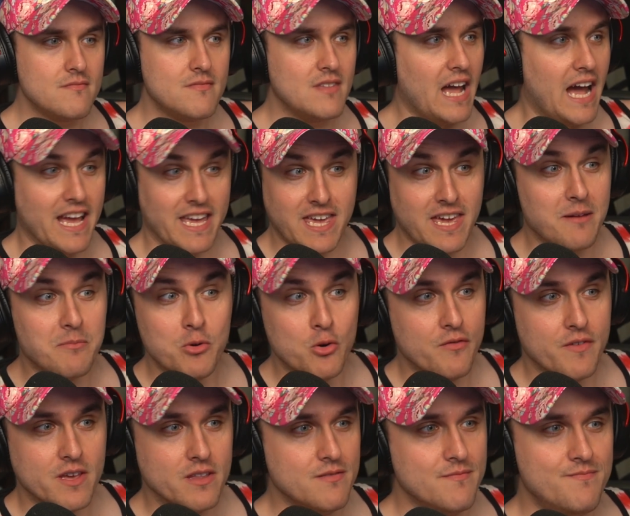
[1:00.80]
I can't move
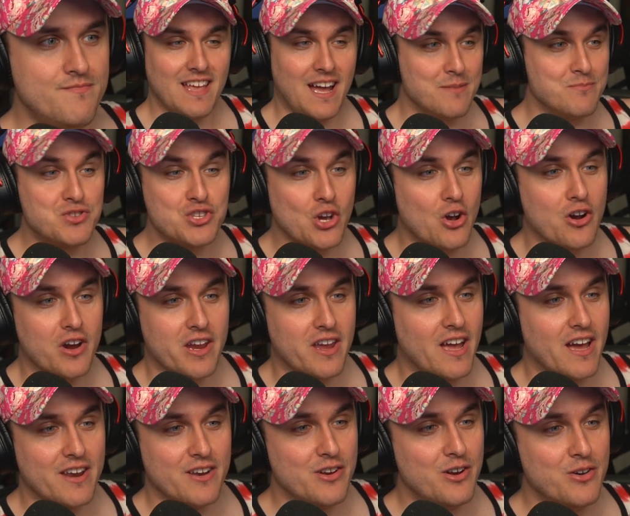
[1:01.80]
it. I'm sorry.
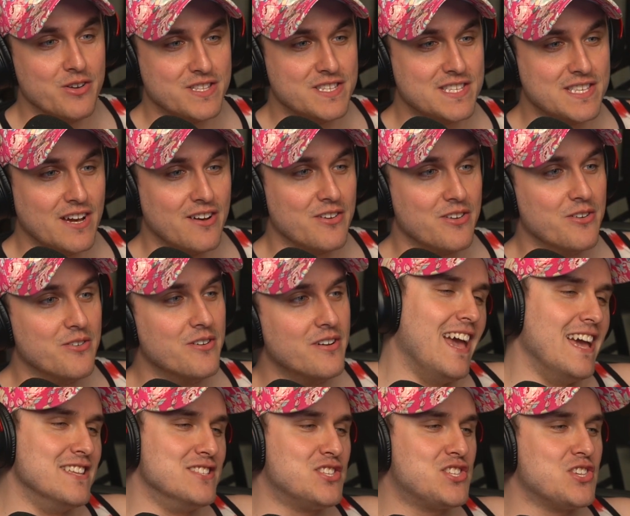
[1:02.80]
I don't know what to tell you.
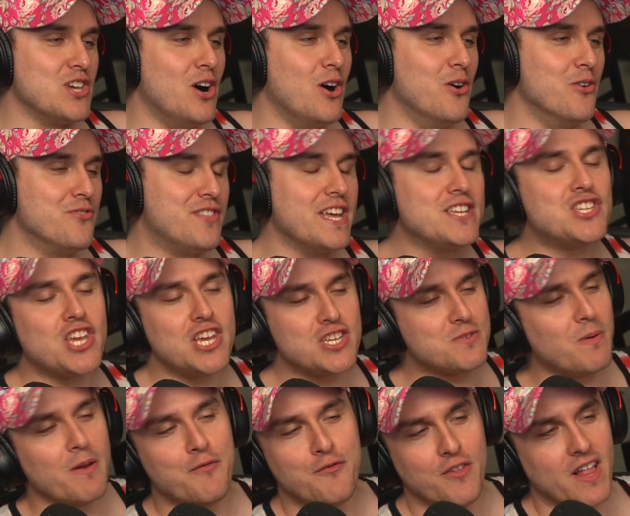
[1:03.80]
And so they changed
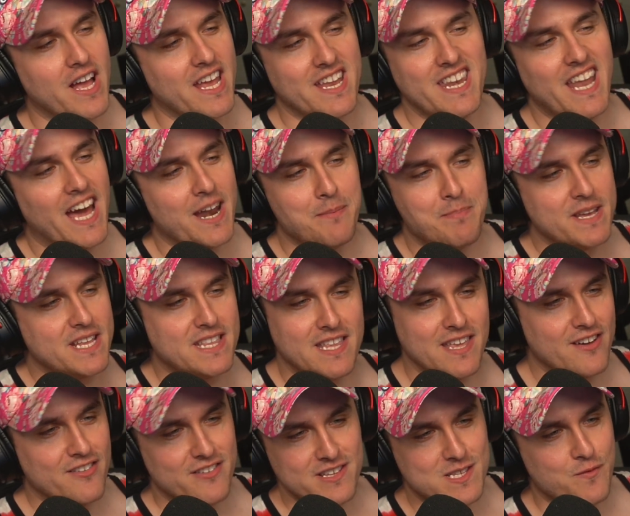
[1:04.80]
my flight. Not a big
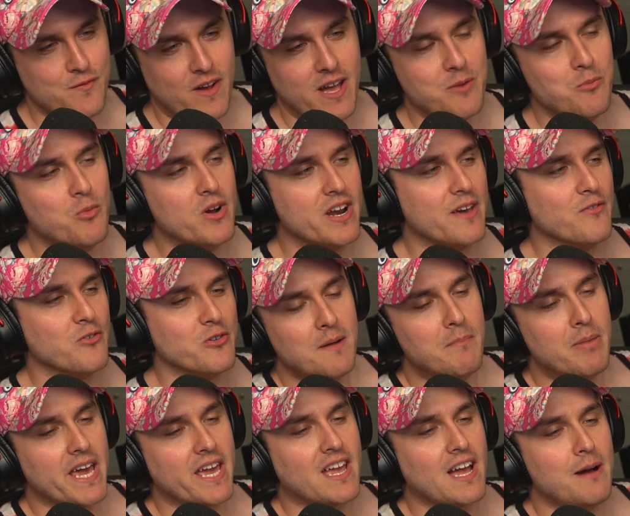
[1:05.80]
deal. It's fine. Whatever.
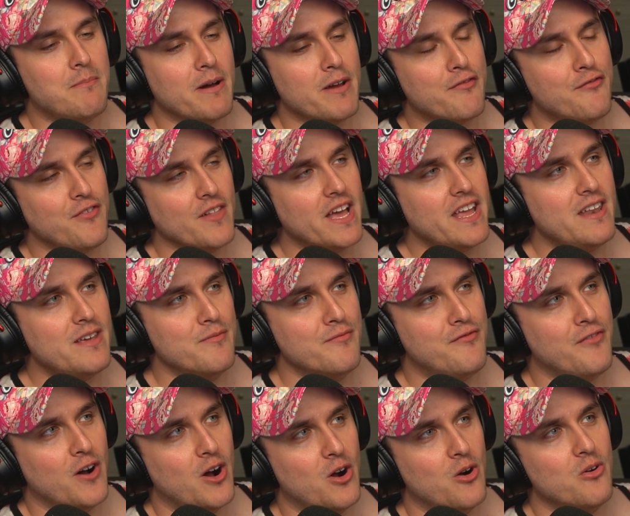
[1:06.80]
But I got my flight
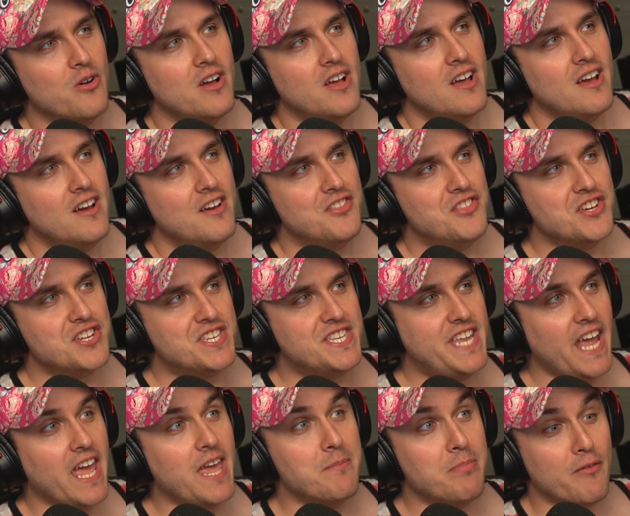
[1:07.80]
info the
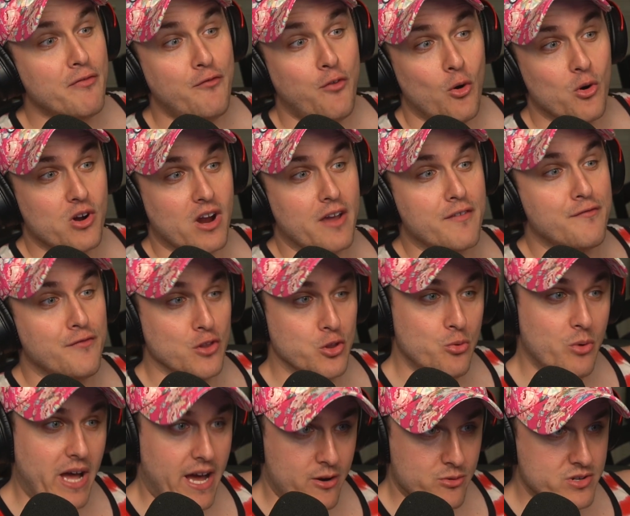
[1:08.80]
day before I
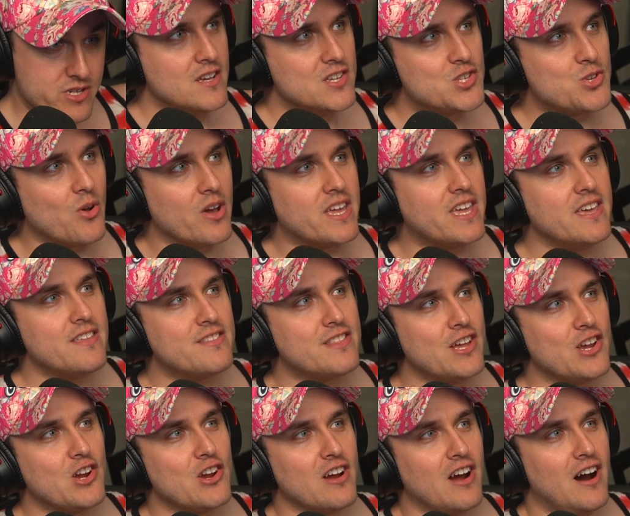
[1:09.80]
flew out. So I get
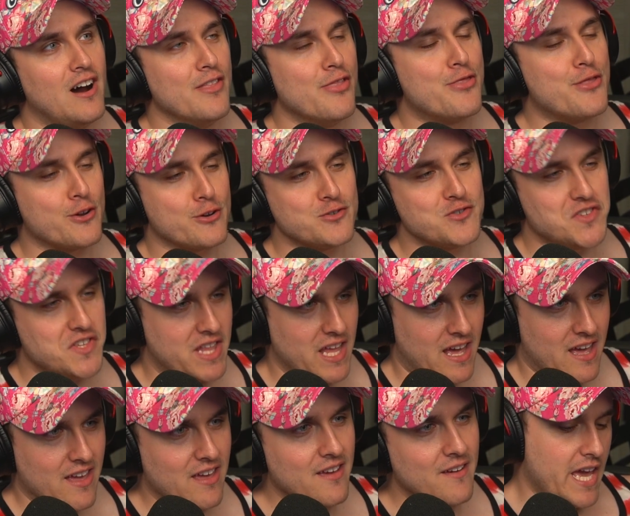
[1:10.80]
there on
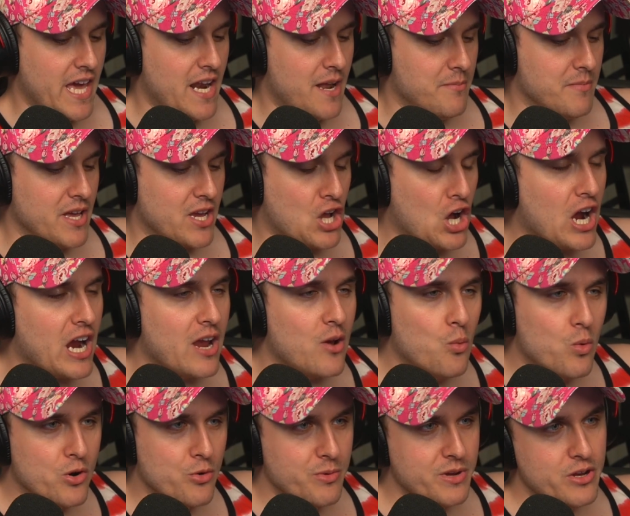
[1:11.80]
Thursday, and I'm like, all right,
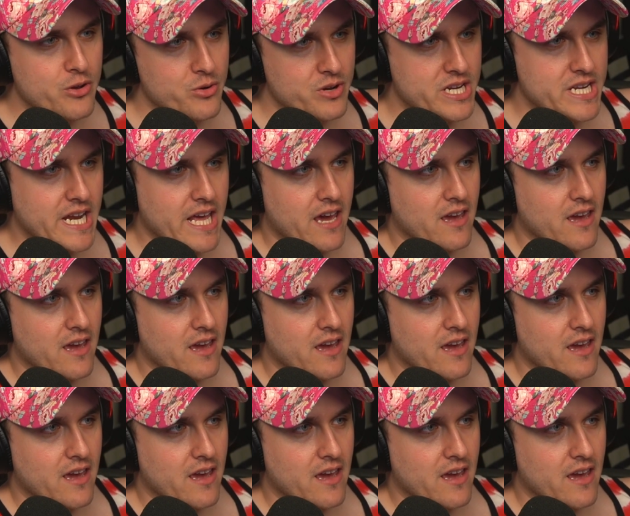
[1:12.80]
what are we doing today?